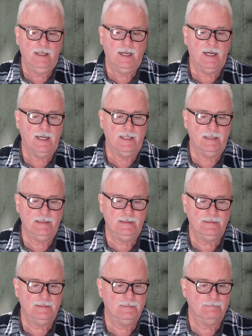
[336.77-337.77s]
Uh,
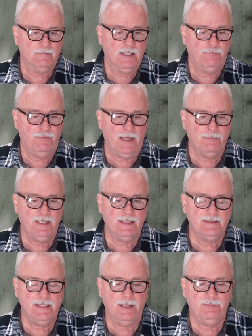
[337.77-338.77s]
a family can
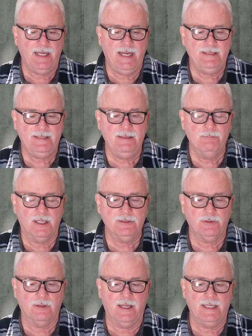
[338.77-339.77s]
stay up to 18
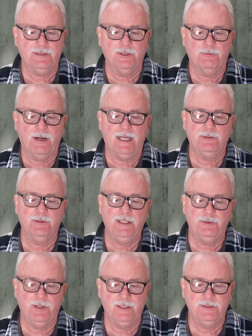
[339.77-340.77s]
months or less and gradually
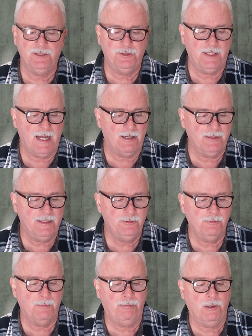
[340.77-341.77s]
transition out
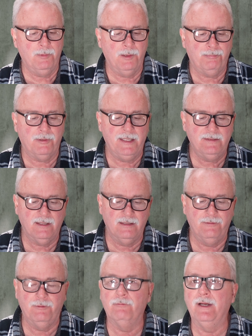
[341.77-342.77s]
into a permanent place to
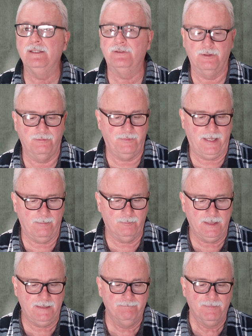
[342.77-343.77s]
live and raise their
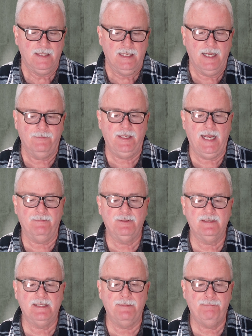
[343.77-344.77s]
family. If they have
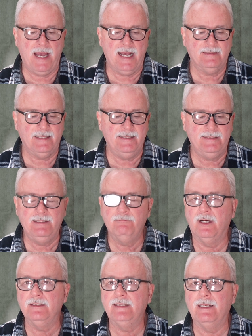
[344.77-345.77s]
to stay past 18
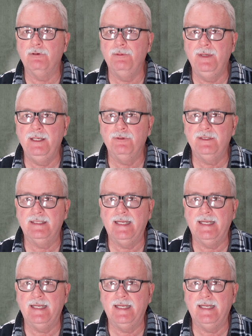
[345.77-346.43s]
months, they would meet with the